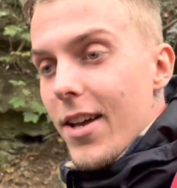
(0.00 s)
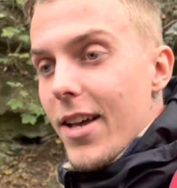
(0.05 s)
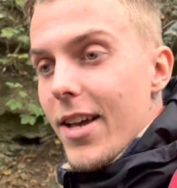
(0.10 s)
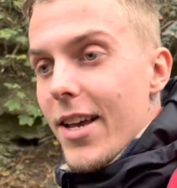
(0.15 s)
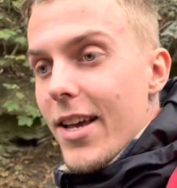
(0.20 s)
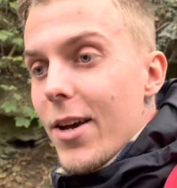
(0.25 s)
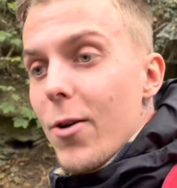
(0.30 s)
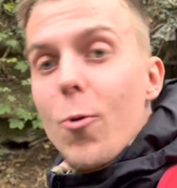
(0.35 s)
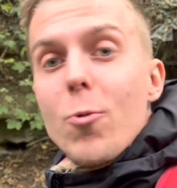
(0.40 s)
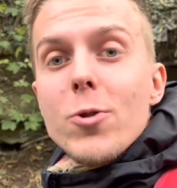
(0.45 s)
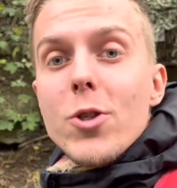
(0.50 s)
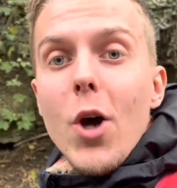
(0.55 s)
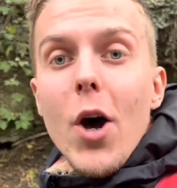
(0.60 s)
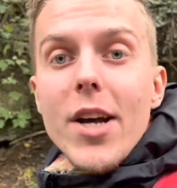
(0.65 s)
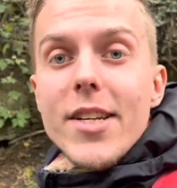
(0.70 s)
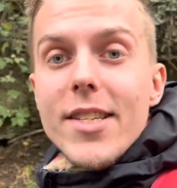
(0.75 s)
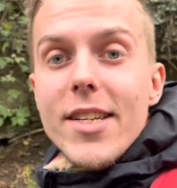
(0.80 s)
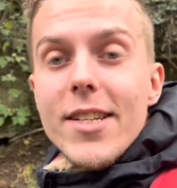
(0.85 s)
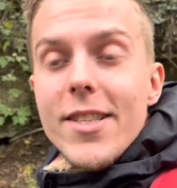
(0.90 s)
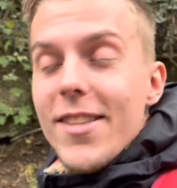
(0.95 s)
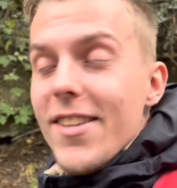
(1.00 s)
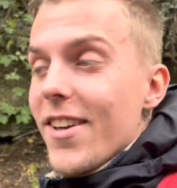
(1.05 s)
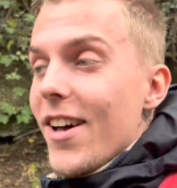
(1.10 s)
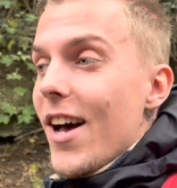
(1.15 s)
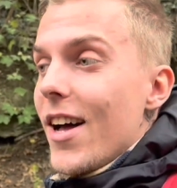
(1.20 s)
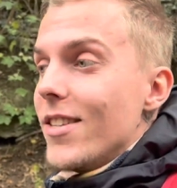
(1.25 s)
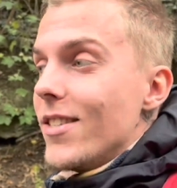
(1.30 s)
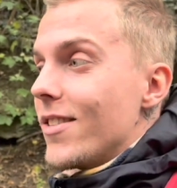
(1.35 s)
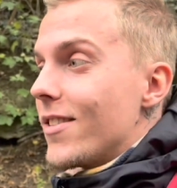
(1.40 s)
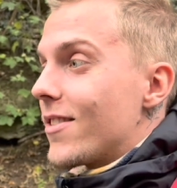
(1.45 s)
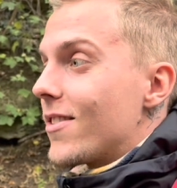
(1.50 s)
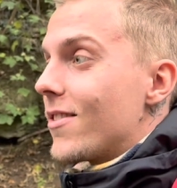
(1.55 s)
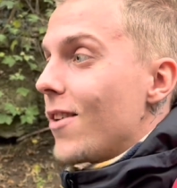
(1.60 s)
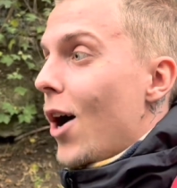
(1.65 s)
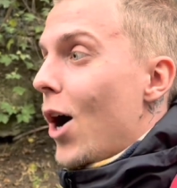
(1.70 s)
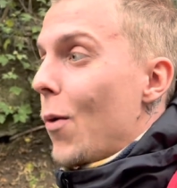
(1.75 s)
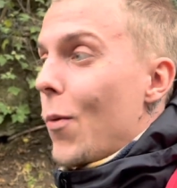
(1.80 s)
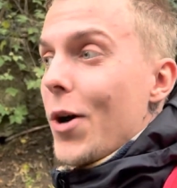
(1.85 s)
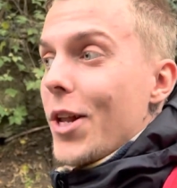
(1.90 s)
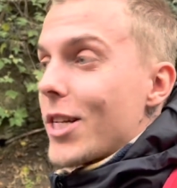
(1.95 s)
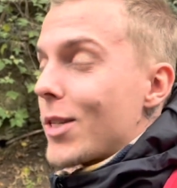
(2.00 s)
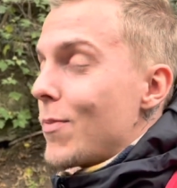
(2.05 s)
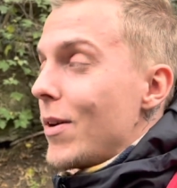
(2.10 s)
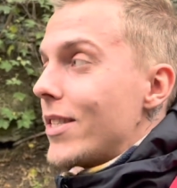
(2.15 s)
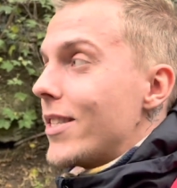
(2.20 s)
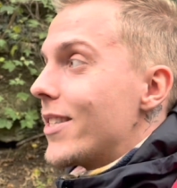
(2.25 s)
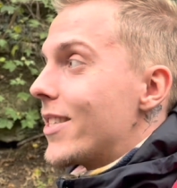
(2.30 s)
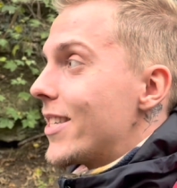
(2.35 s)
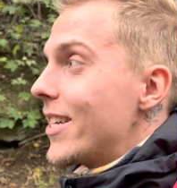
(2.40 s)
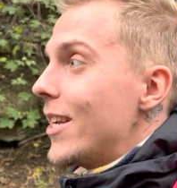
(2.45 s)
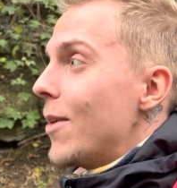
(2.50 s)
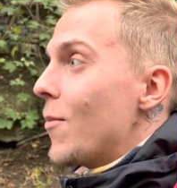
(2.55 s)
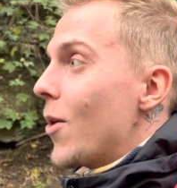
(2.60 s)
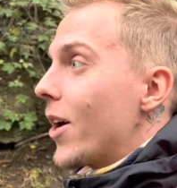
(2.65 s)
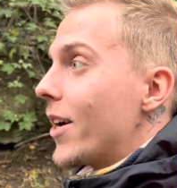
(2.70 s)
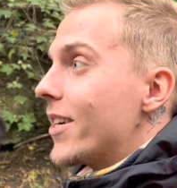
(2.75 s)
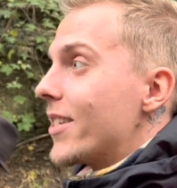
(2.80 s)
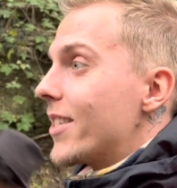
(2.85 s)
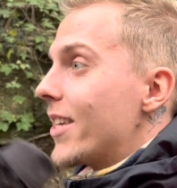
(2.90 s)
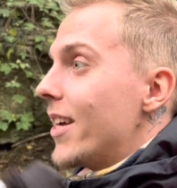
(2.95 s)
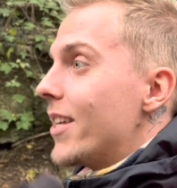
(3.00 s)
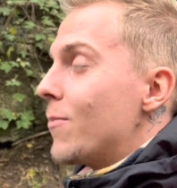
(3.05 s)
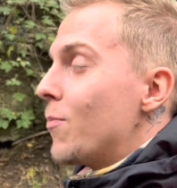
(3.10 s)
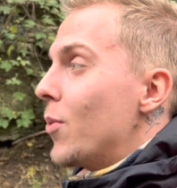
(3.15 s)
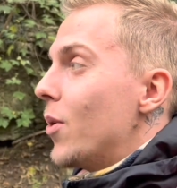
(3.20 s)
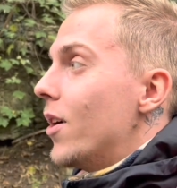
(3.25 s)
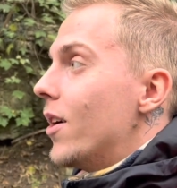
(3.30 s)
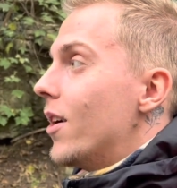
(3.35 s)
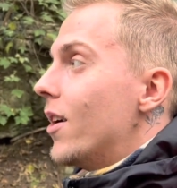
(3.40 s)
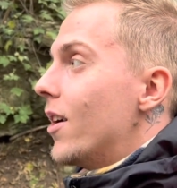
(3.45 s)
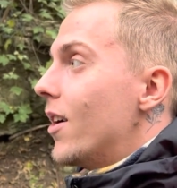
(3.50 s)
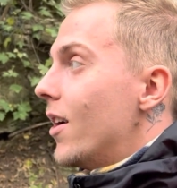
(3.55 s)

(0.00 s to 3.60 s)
It all ties in, and I wasn't expecting to see them, like I said, but